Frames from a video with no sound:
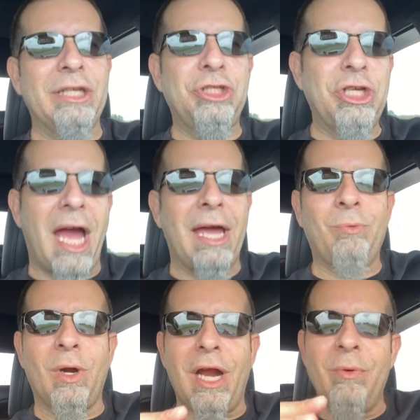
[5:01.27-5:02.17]
shot
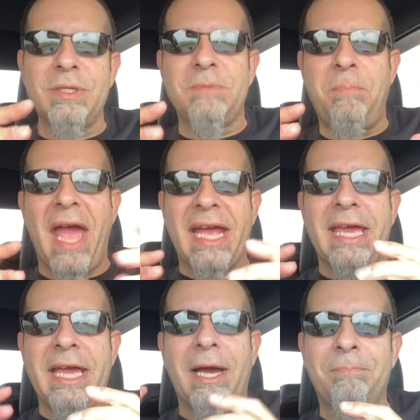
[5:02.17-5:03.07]
where I was
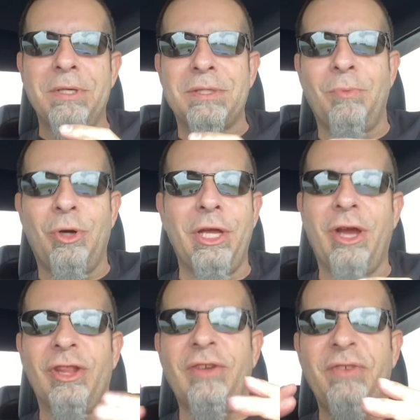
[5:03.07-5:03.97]
backing up this morning
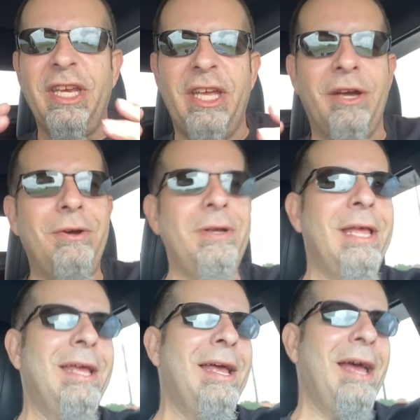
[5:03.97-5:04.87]
on the video,
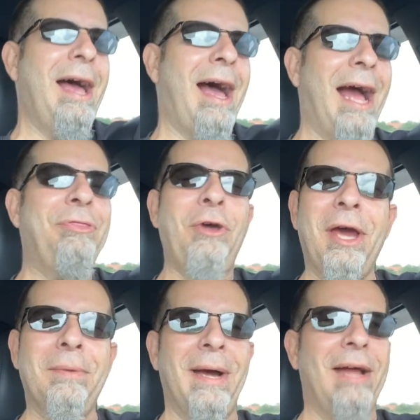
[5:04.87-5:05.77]
I,
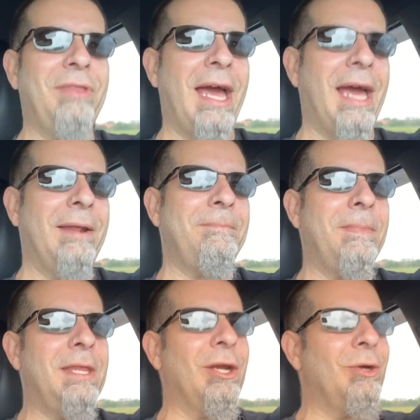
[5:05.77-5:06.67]
thought about that,
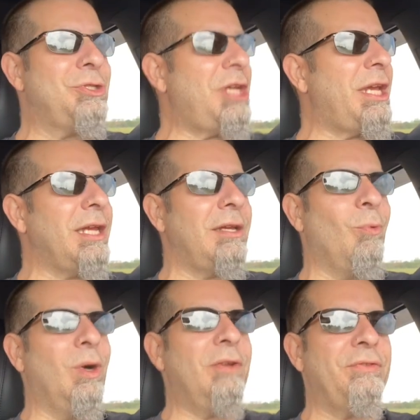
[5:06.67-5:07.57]
you know, gee,
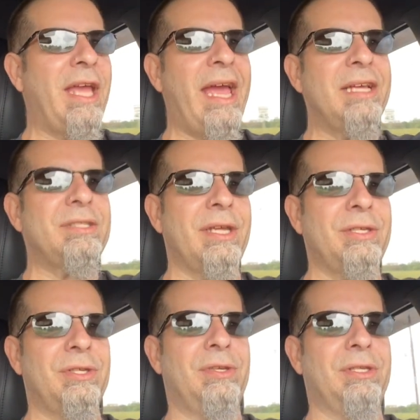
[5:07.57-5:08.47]
what if the gas
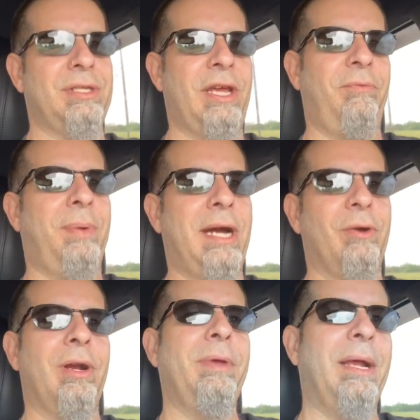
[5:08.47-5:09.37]
station doesn't have
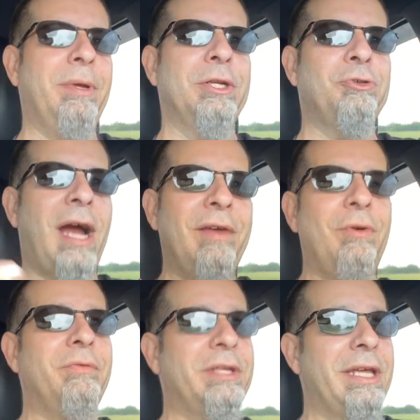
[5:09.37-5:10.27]
power? I mean, I'm going to drive
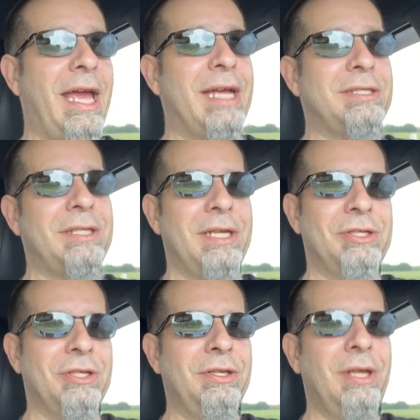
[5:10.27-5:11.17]
over to the gas
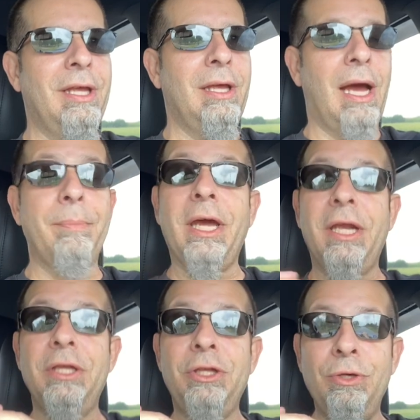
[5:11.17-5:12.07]
station, I'm going
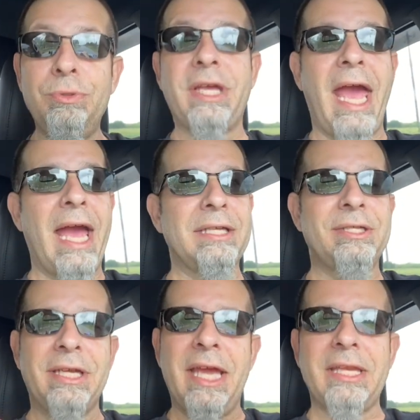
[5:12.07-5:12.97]
to use gas
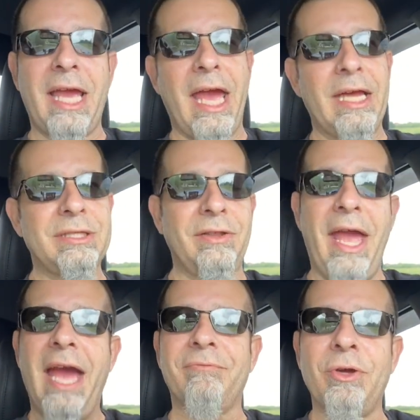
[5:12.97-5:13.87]
to get gas, and they
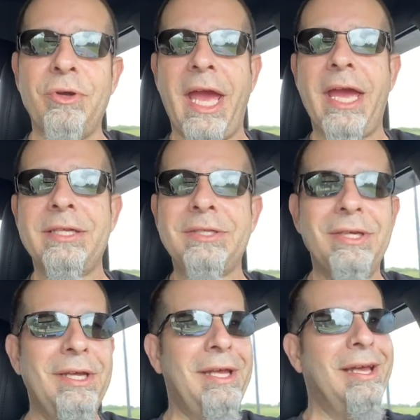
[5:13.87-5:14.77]
have no gas.
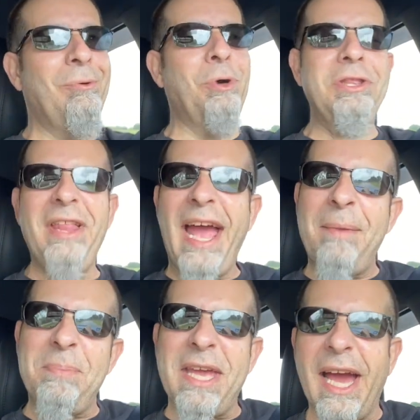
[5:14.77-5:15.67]
Wouldn't
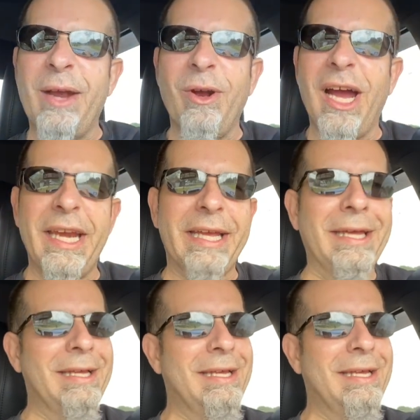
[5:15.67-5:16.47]
that be ironic?